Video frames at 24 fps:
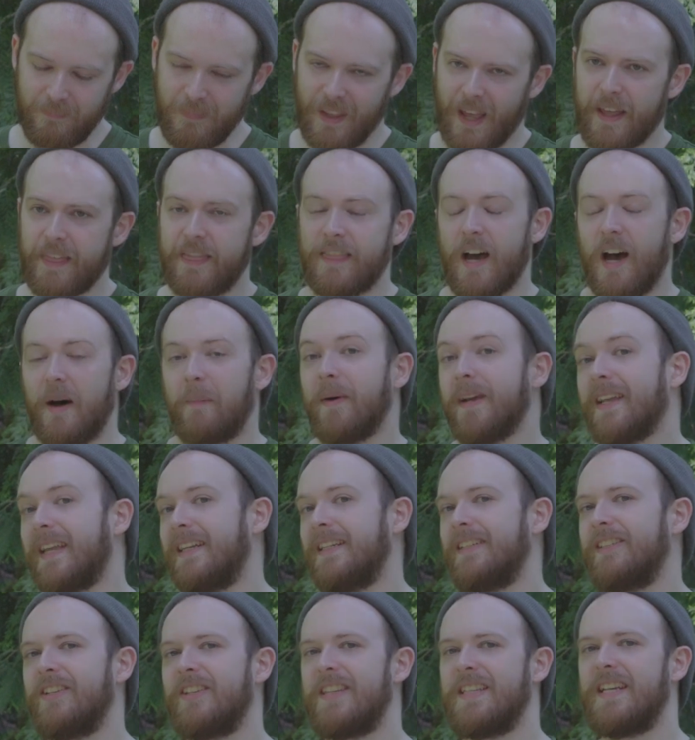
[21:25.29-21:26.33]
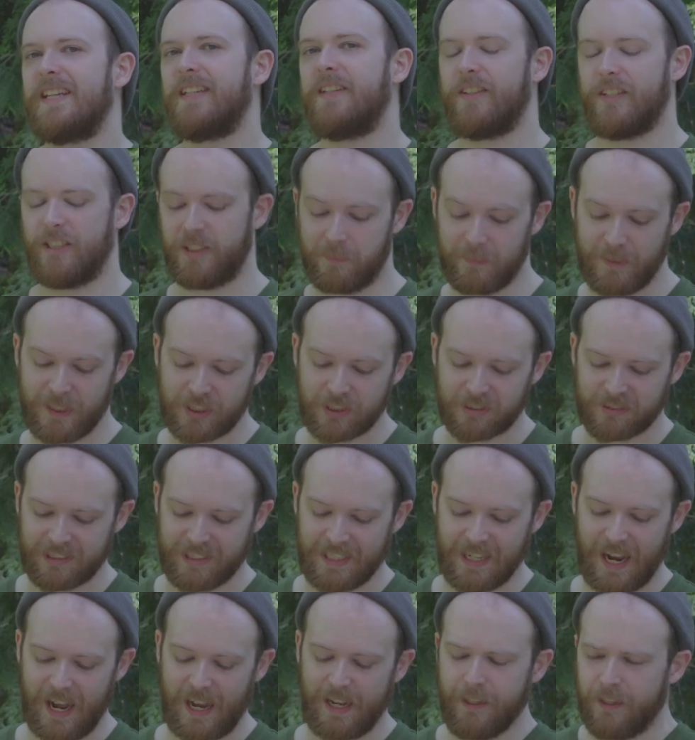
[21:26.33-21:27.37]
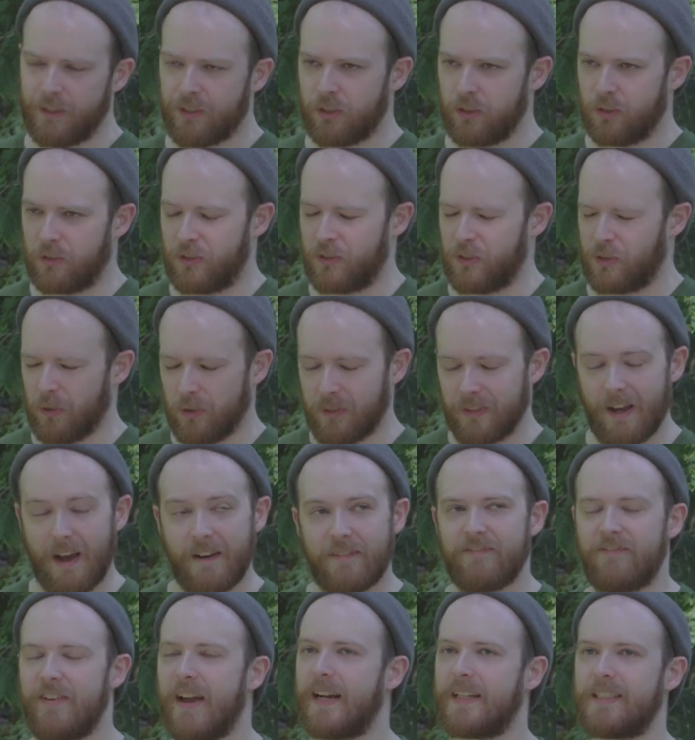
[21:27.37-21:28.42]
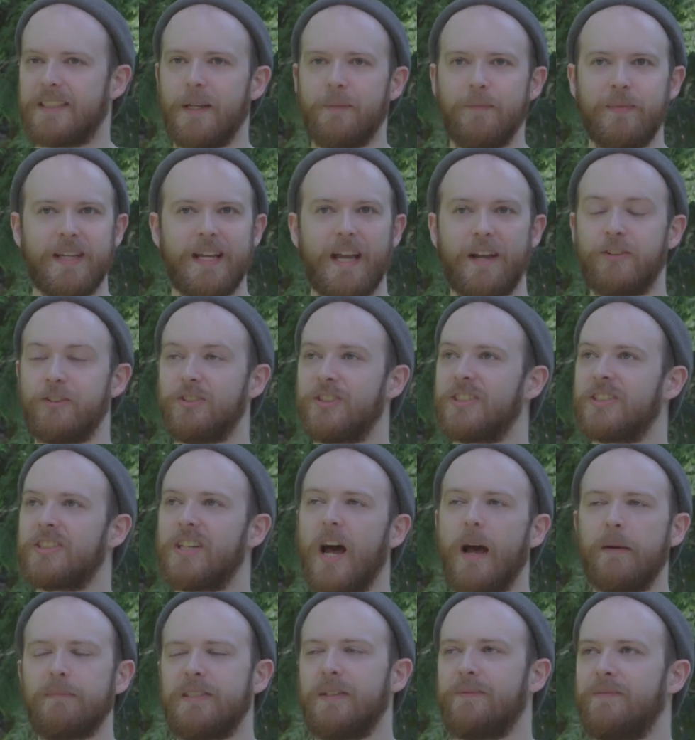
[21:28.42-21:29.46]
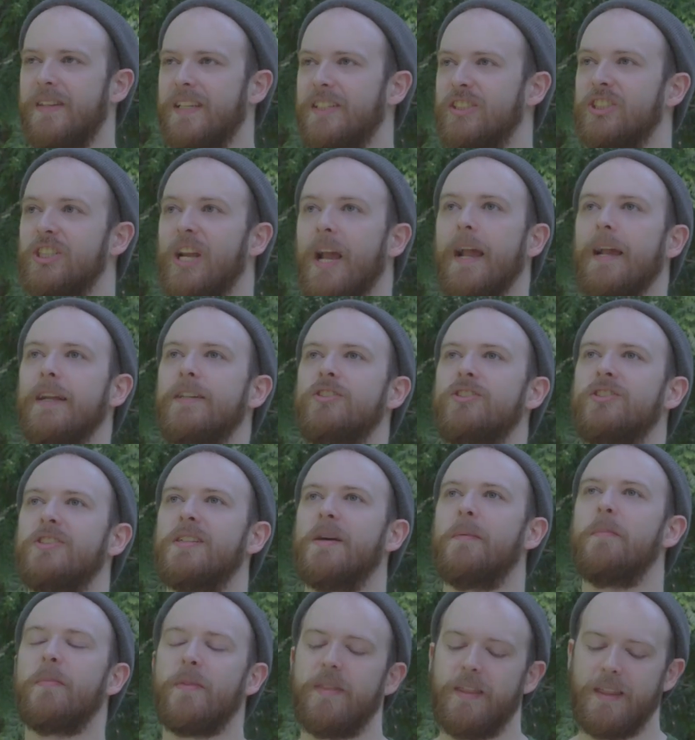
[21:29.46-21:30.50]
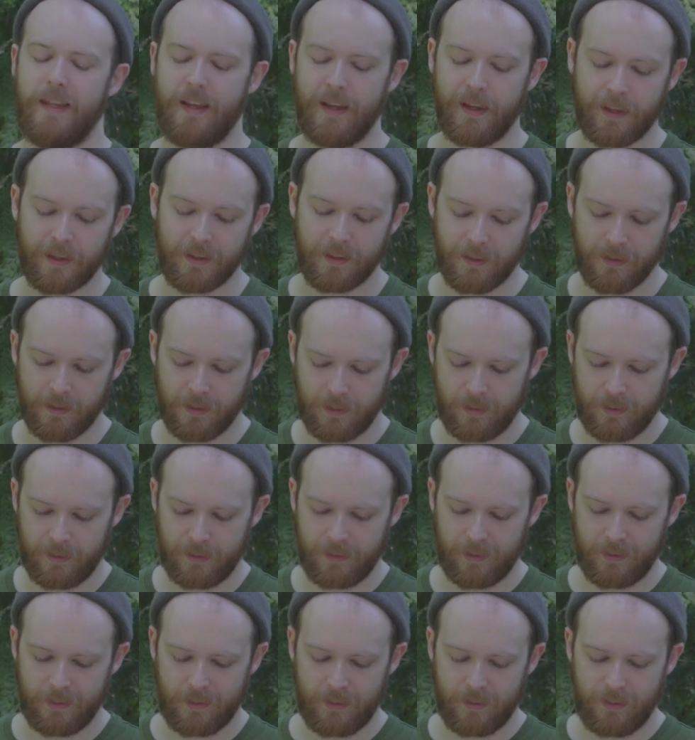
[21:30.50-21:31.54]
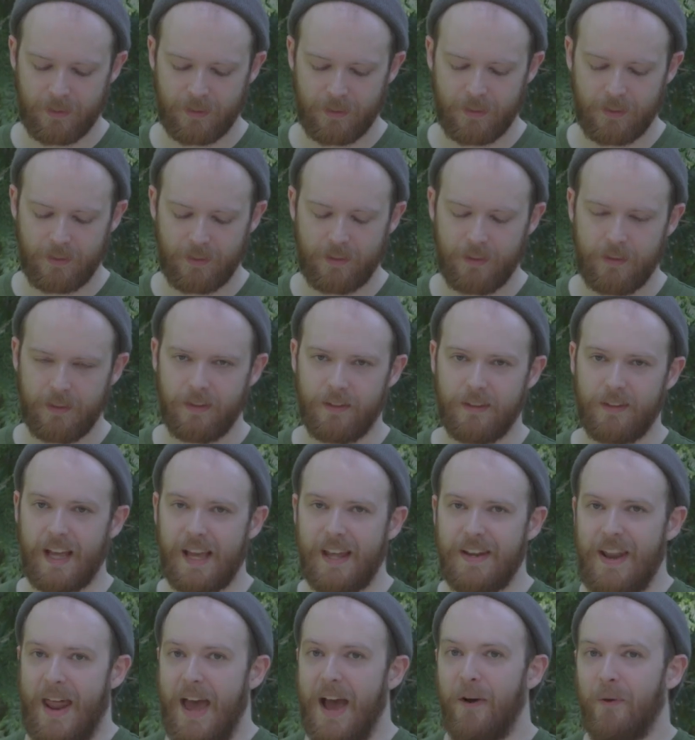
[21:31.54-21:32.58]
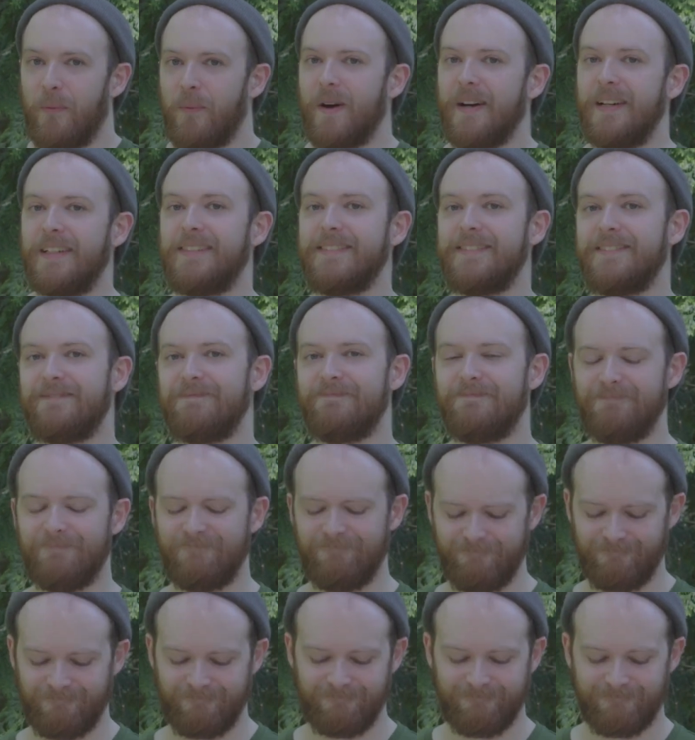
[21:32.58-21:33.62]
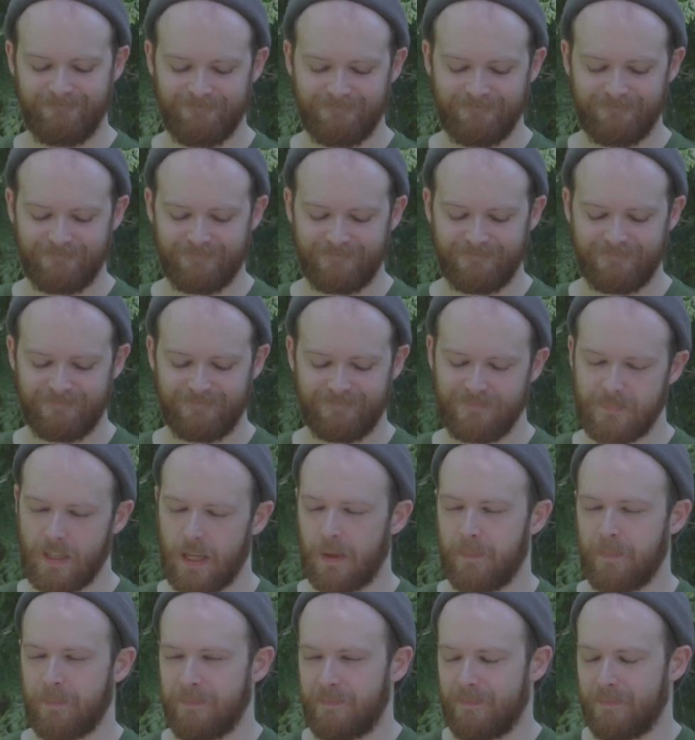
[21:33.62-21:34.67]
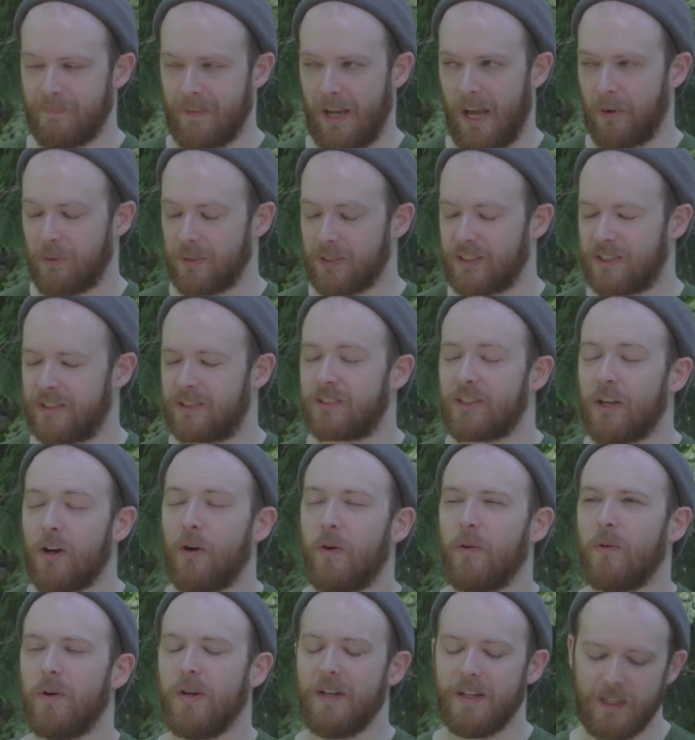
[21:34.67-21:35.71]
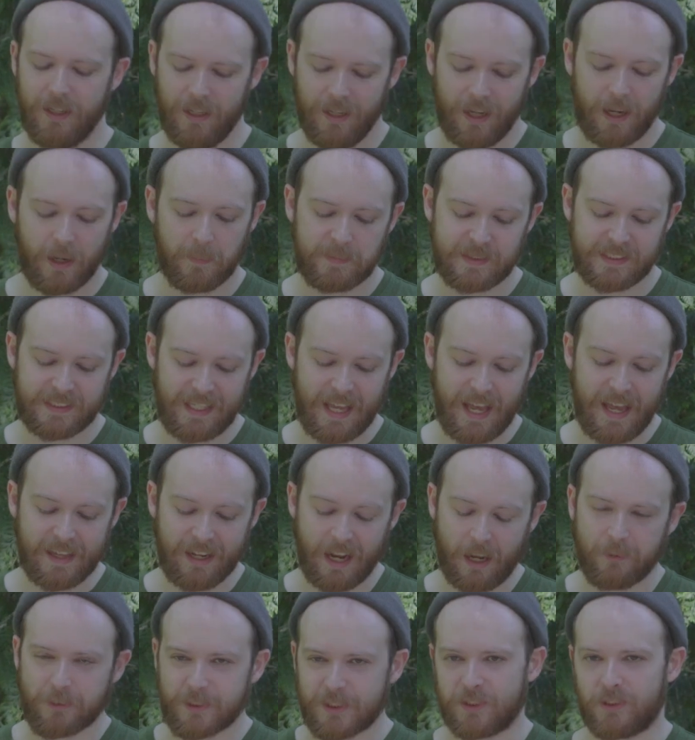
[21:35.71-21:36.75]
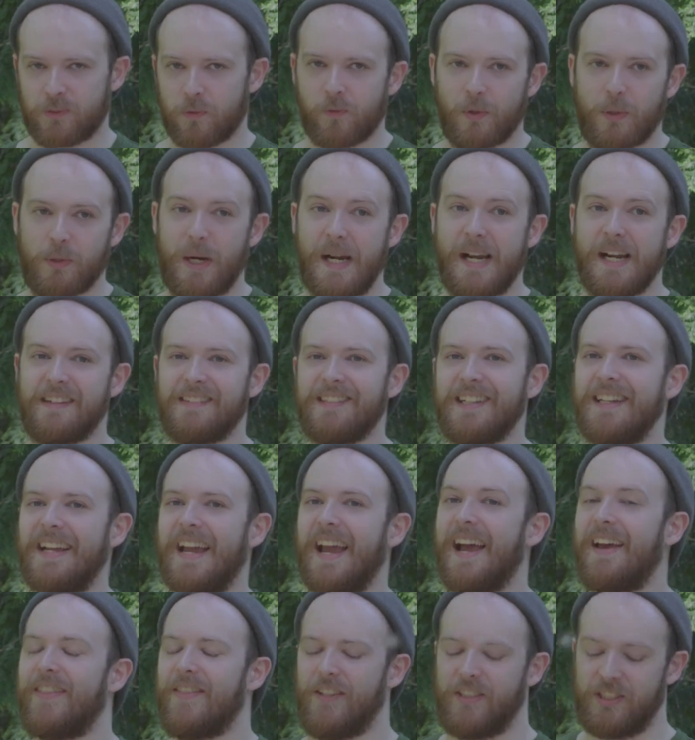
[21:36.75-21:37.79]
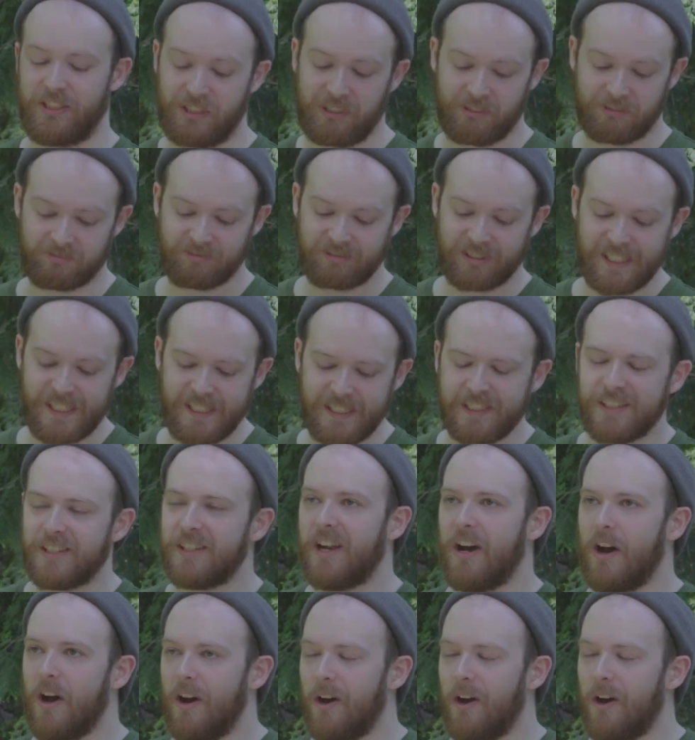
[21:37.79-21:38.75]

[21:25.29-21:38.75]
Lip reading: I thought by getting to the end of this mystery, I could affect something, I could stop something, change something. And now what? I was so upset. I was swearing at the screen.